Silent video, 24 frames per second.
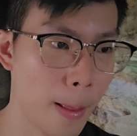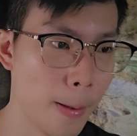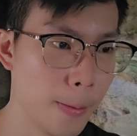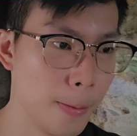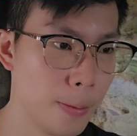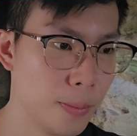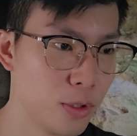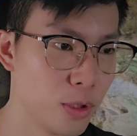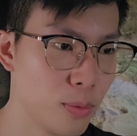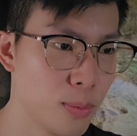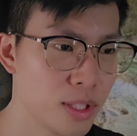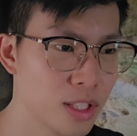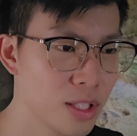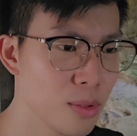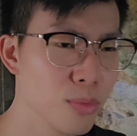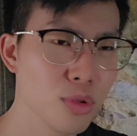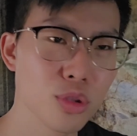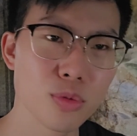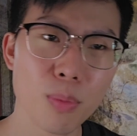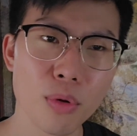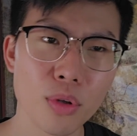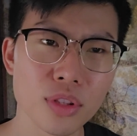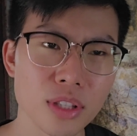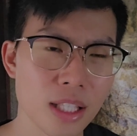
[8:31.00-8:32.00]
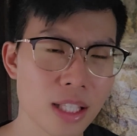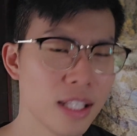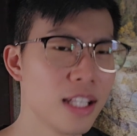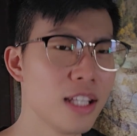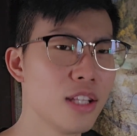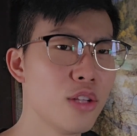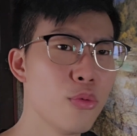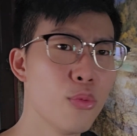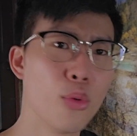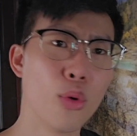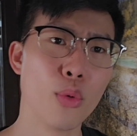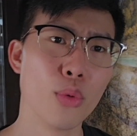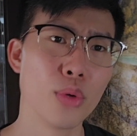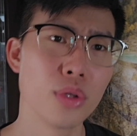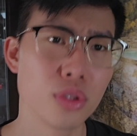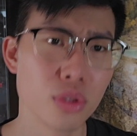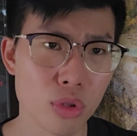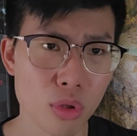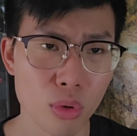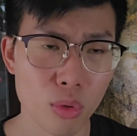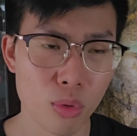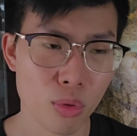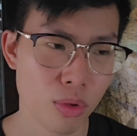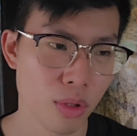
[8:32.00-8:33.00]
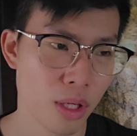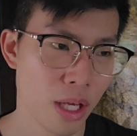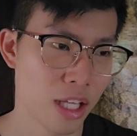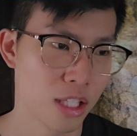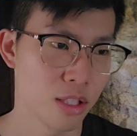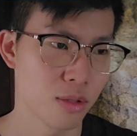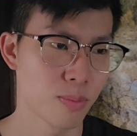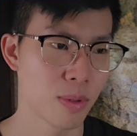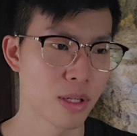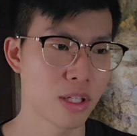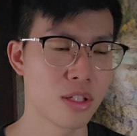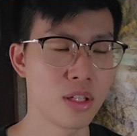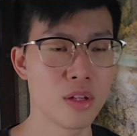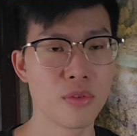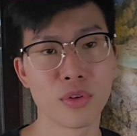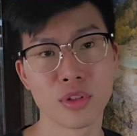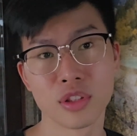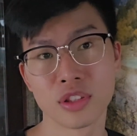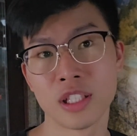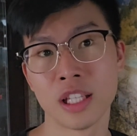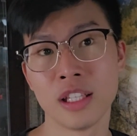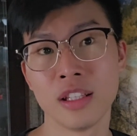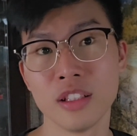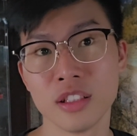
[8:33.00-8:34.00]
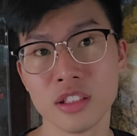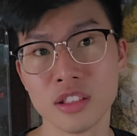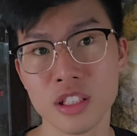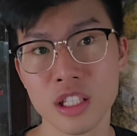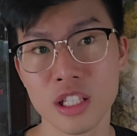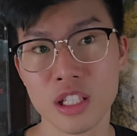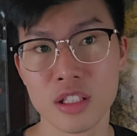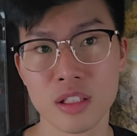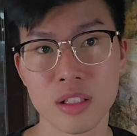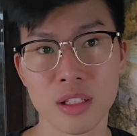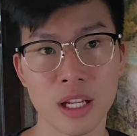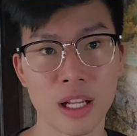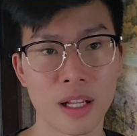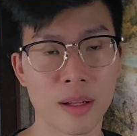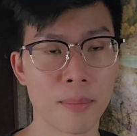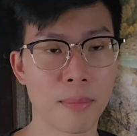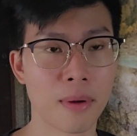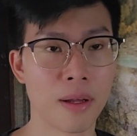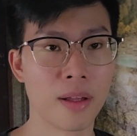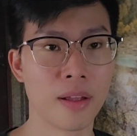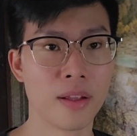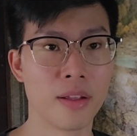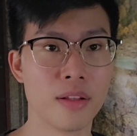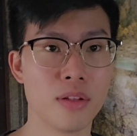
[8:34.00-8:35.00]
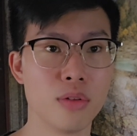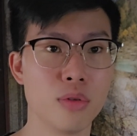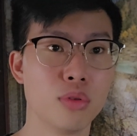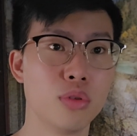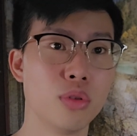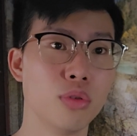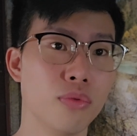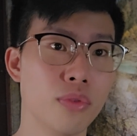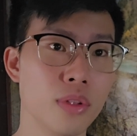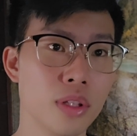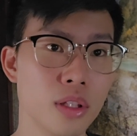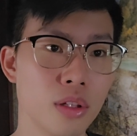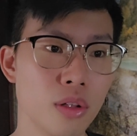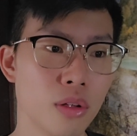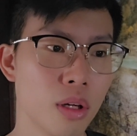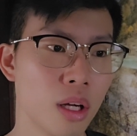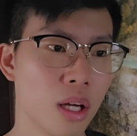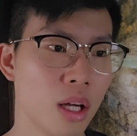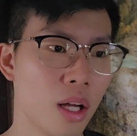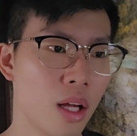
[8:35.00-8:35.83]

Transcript: there'll be some spots that Lily will always go, especially for center stage, like my YouTube video.